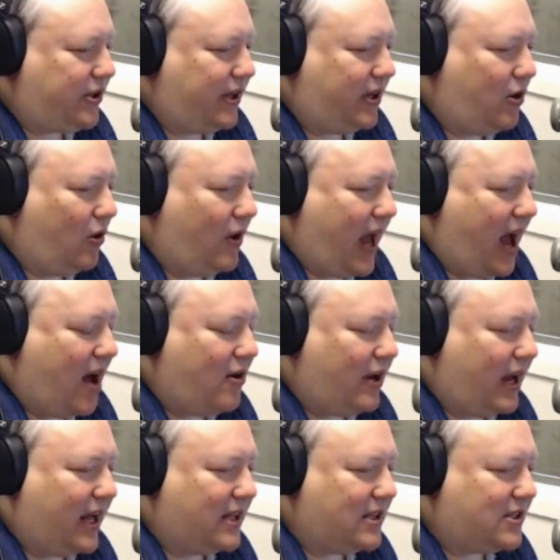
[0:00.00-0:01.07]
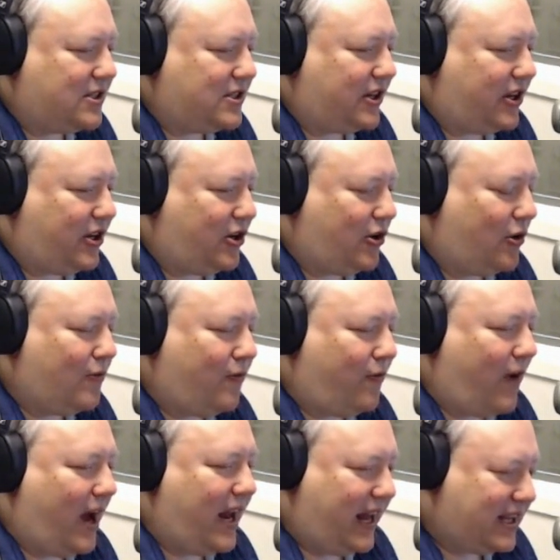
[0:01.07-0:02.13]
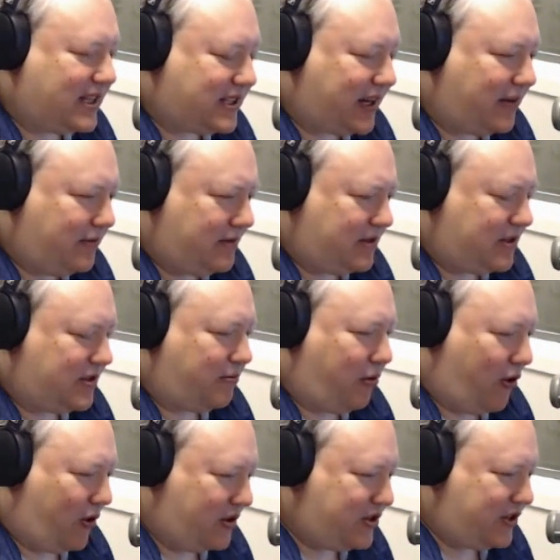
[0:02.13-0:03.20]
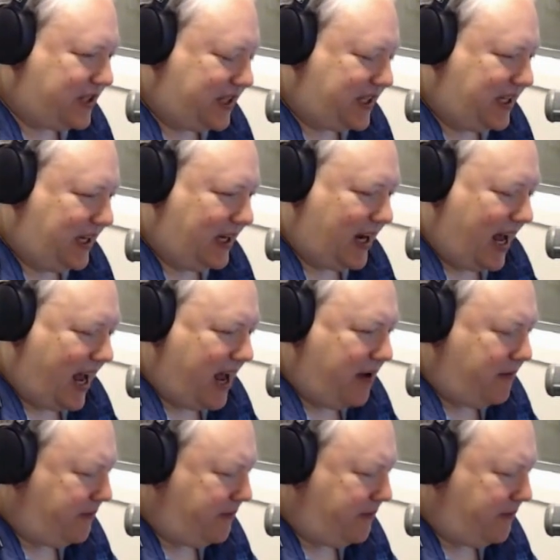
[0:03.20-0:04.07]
gone out and secured financing to purchase TNA.